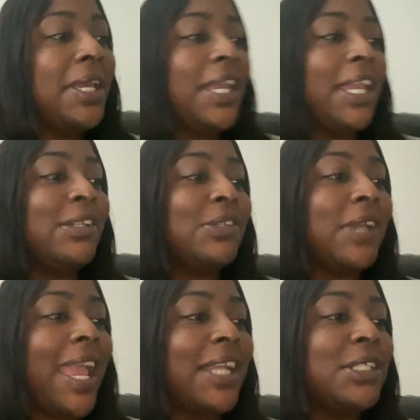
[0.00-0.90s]

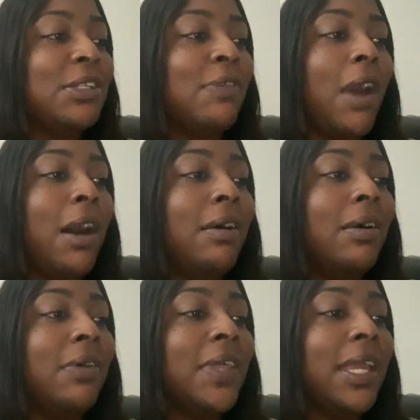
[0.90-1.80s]
interaction of
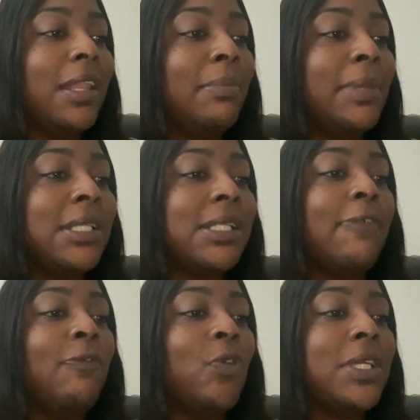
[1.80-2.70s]
all the elements
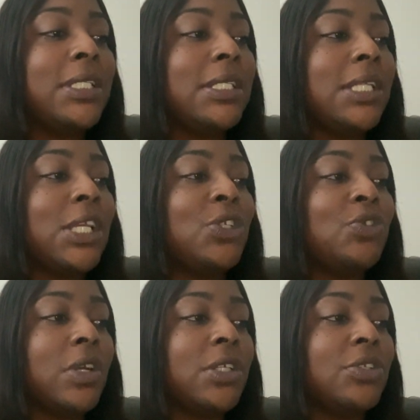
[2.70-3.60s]
and forces that
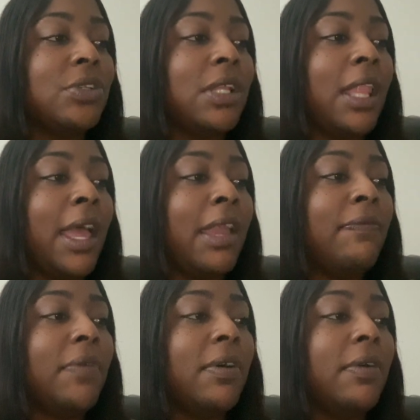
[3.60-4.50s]
structure
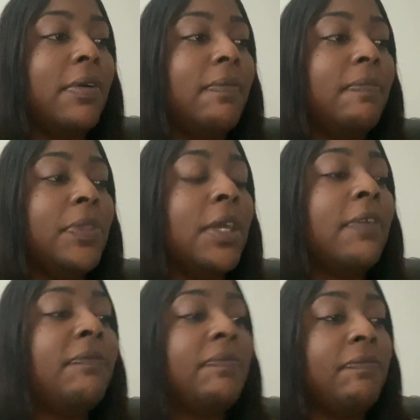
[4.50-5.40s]
the
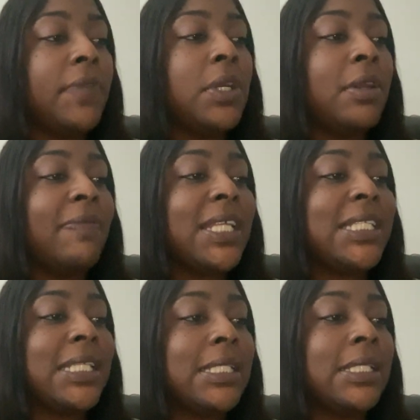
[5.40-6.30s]
field of
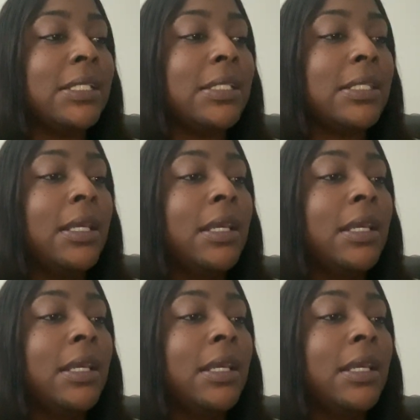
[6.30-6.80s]
existence.